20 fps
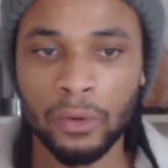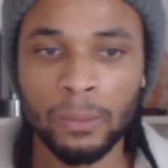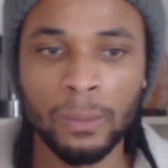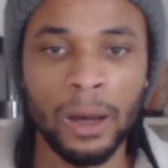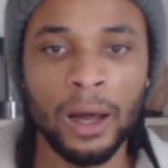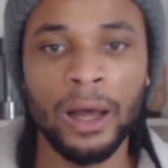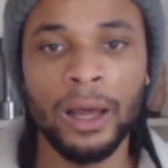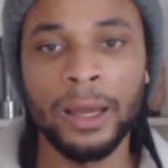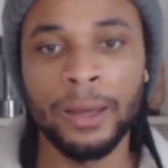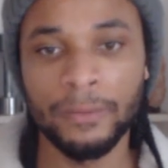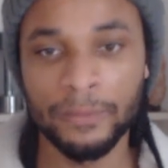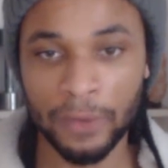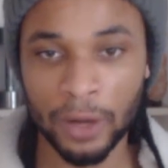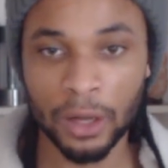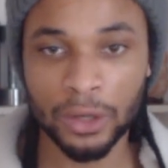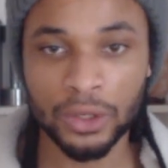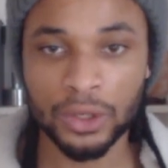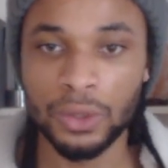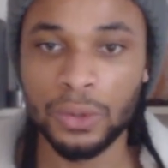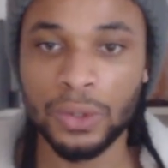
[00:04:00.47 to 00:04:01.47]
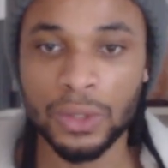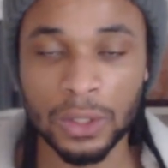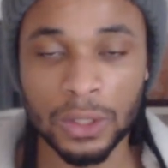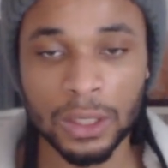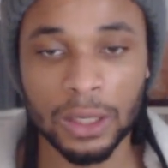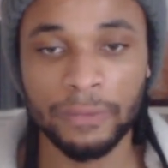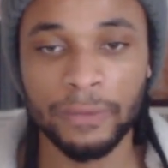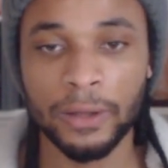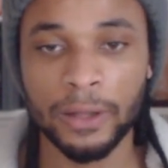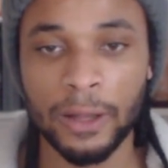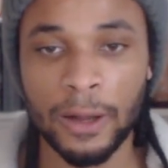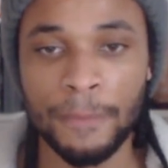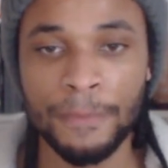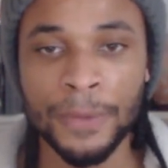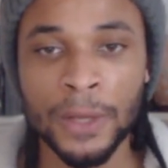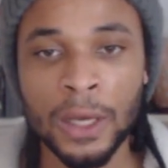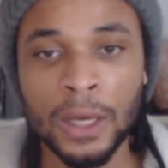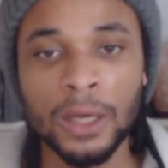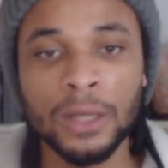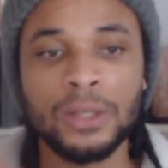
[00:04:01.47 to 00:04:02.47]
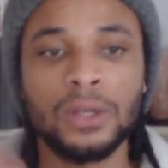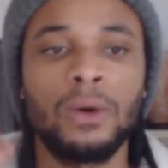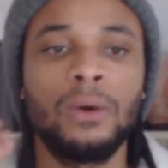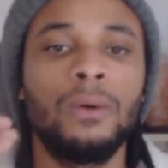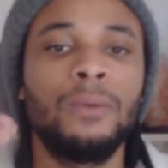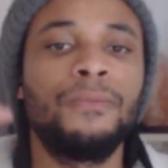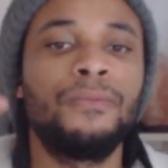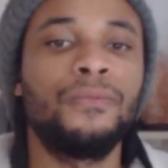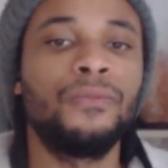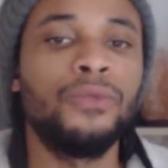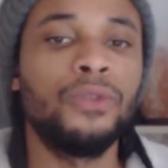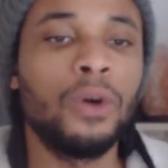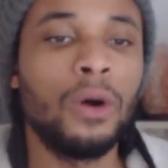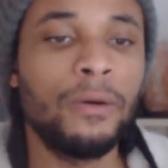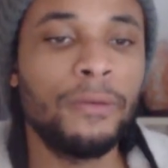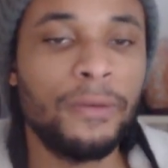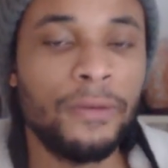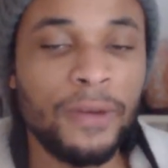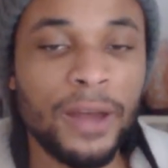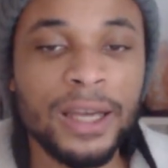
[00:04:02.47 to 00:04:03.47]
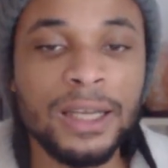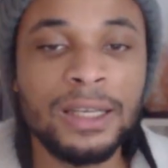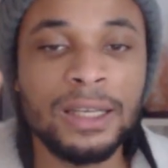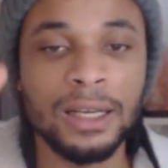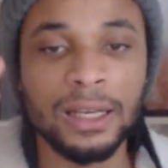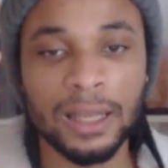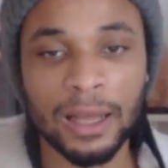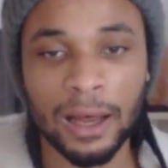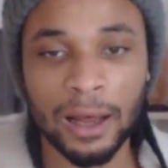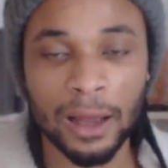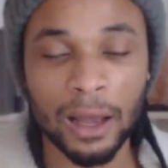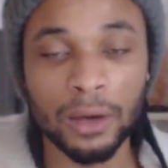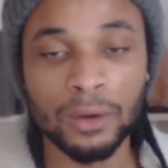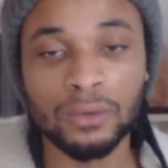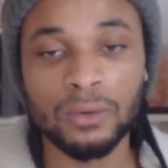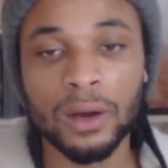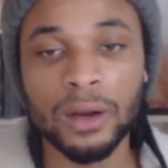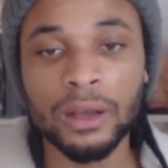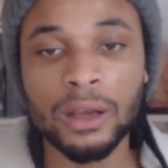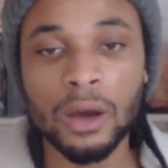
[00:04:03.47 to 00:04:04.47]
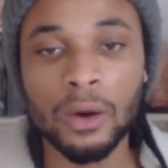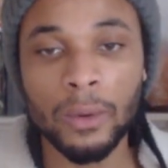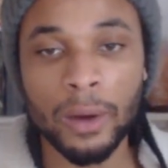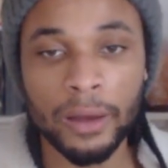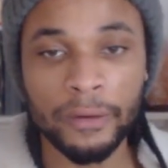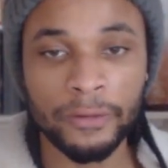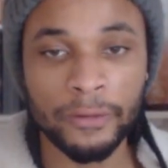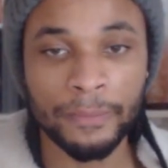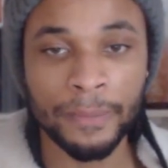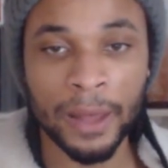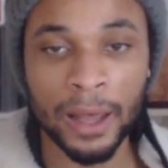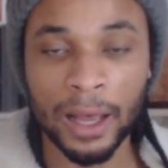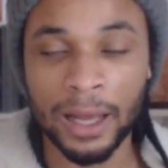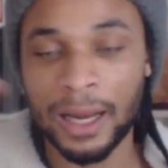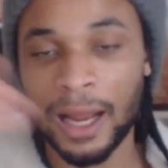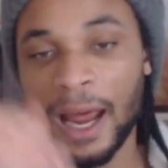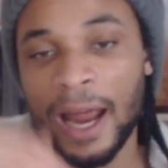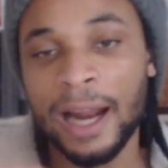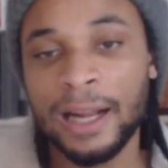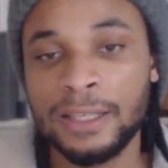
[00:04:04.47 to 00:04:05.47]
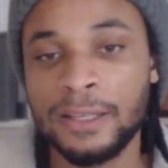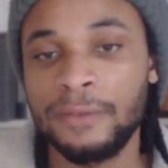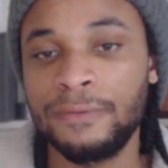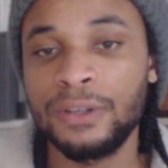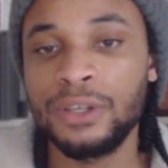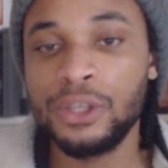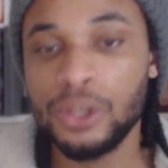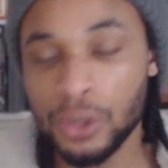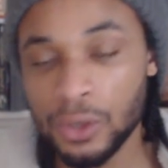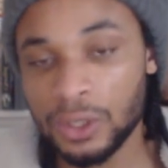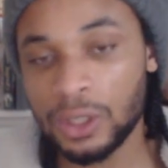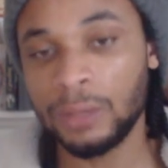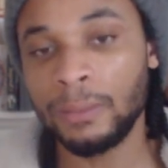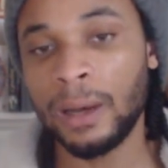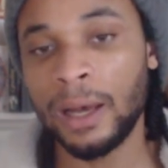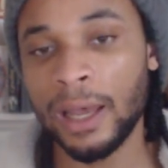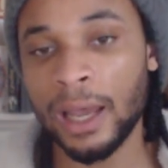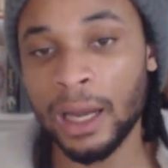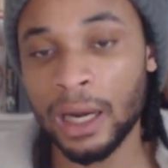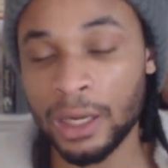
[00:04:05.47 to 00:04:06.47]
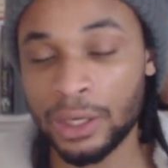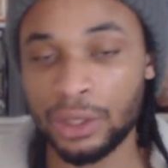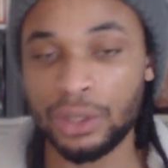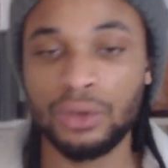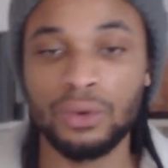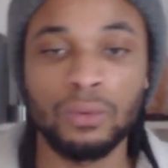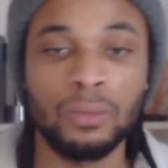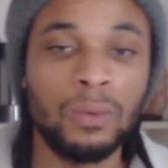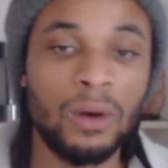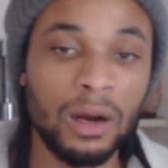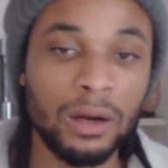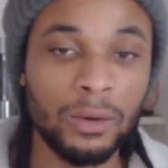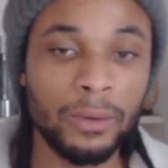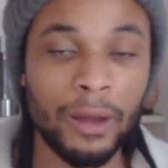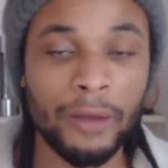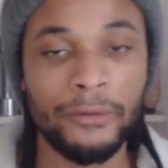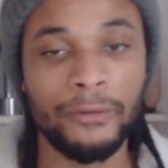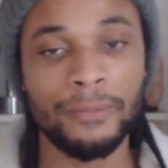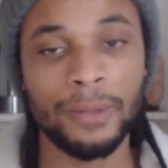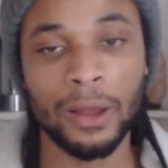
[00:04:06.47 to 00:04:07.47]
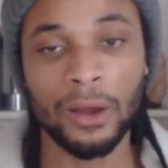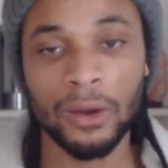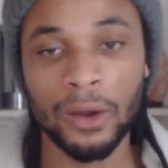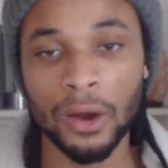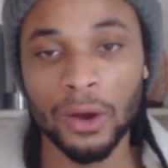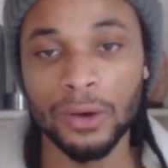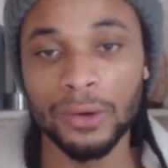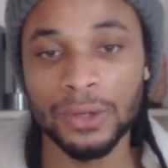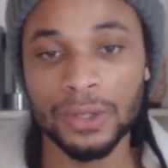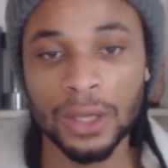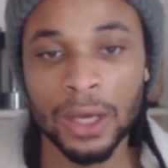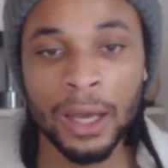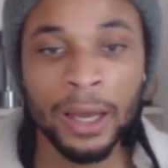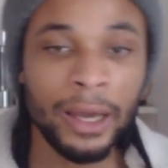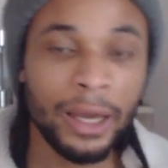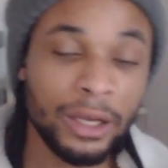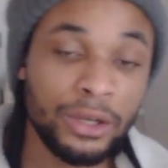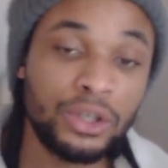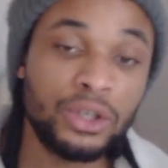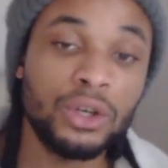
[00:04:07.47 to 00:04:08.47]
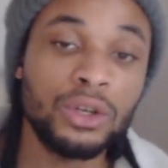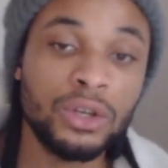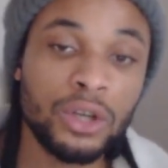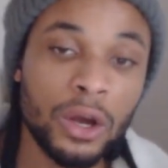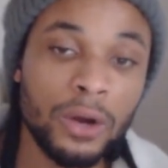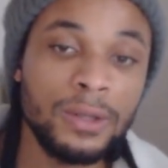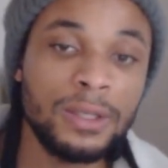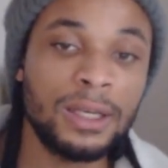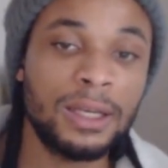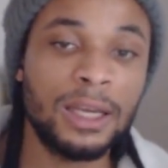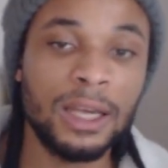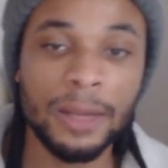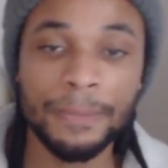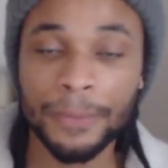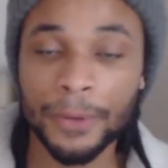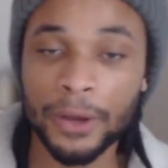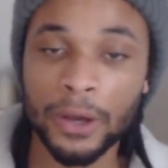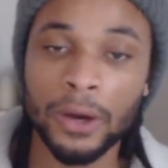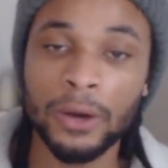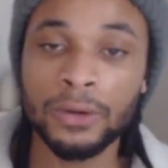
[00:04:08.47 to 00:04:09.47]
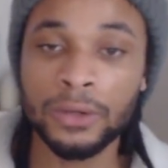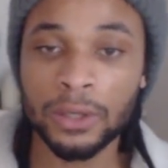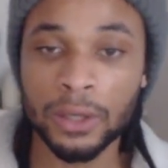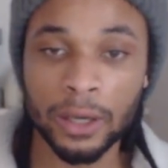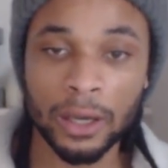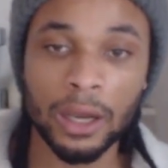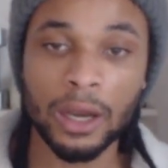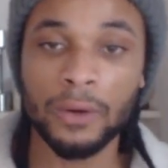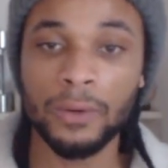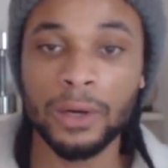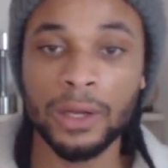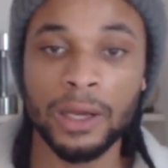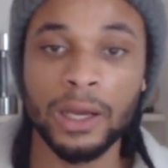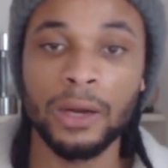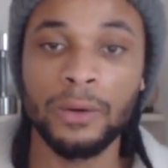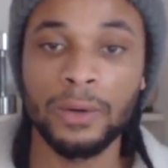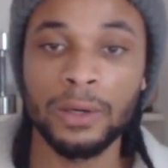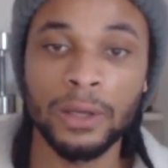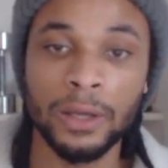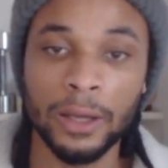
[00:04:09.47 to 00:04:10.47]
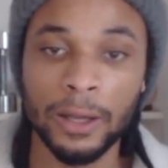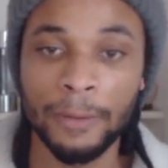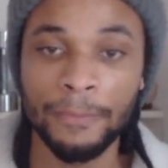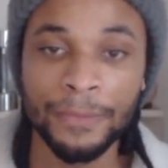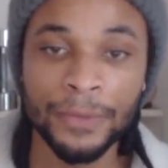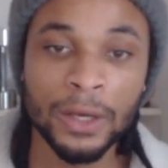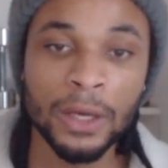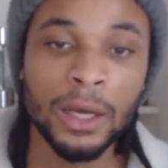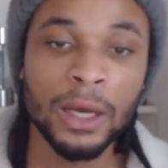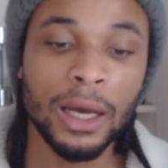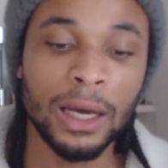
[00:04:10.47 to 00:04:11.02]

for my virtues and stuff like that. So not facing that and running away from that and actively using my energy to run away from that ghost is just going to keep the ghost here and here and here.